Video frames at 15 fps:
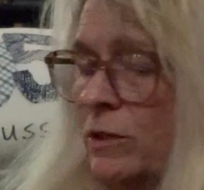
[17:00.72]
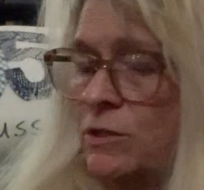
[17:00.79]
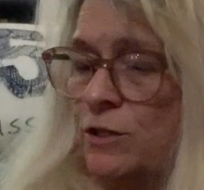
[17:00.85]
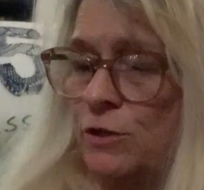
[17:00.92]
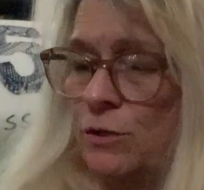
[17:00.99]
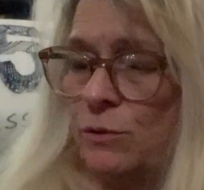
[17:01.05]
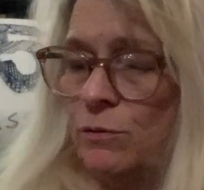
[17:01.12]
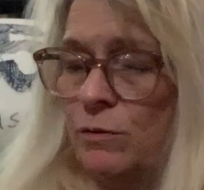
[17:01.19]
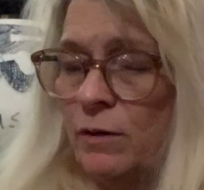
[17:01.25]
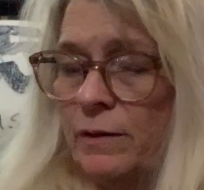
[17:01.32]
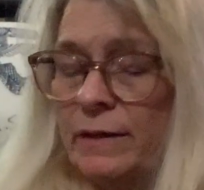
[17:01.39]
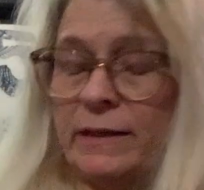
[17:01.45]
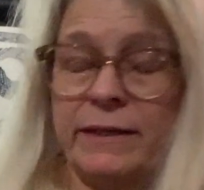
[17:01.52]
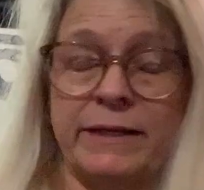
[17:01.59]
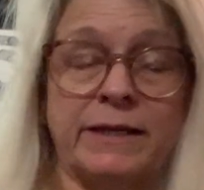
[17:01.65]
to
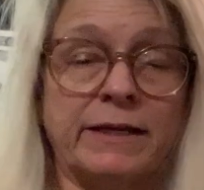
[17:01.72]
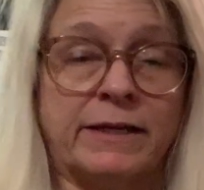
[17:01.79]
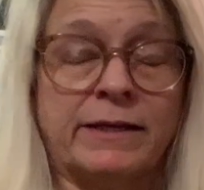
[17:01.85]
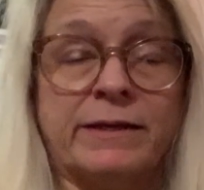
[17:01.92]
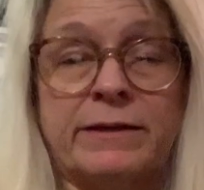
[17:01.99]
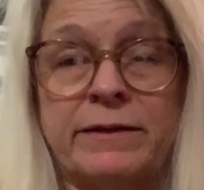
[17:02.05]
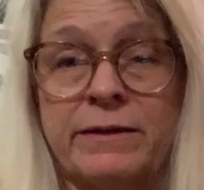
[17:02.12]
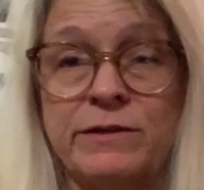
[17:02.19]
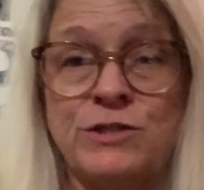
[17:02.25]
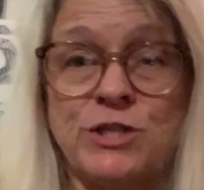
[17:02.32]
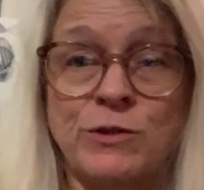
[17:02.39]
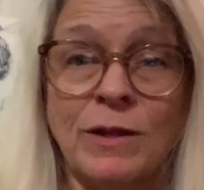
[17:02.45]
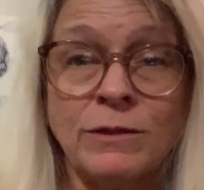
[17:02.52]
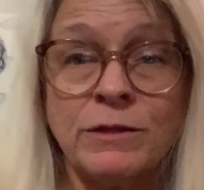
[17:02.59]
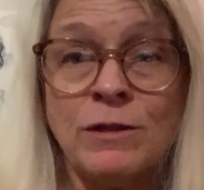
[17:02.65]
do
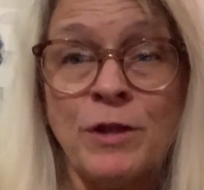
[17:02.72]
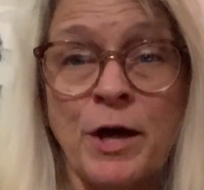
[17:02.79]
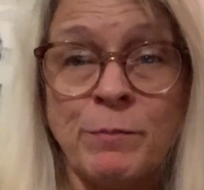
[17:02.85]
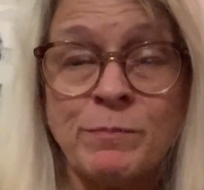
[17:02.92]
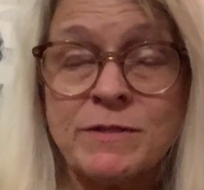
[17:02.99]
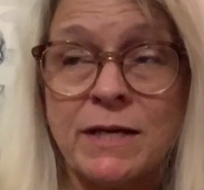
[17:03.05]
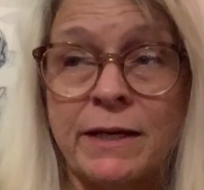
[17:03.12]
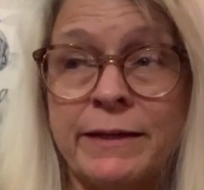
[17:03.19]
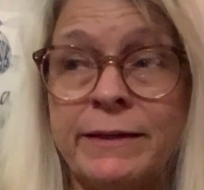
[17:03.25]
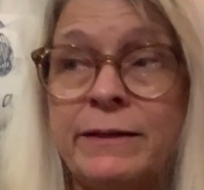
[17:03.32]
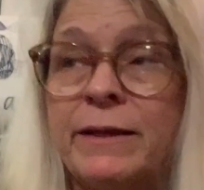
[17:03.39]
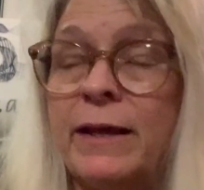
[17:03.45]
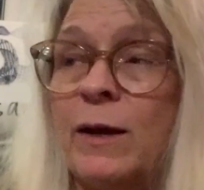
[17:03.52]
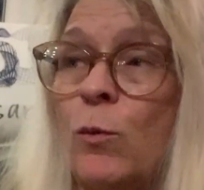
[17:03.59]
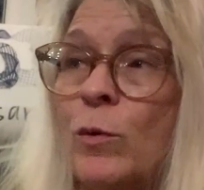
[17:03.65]
that little update,
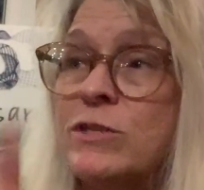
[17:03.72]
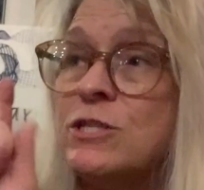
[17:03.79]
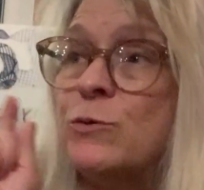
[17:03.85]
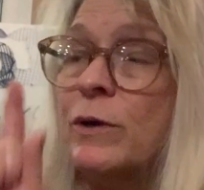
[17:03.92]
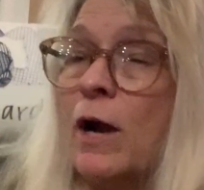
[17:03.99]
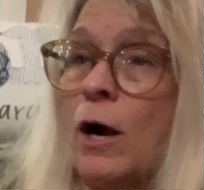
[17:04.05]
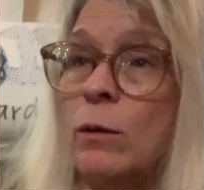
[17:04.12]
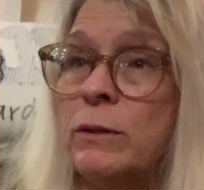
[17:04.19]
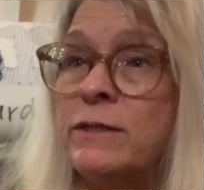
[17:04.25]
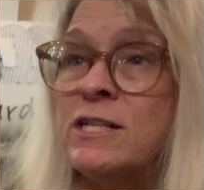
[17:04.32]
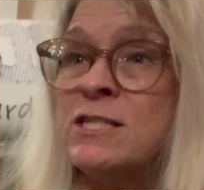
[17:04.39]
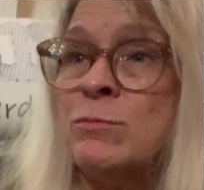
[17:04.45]
and I want to do it early this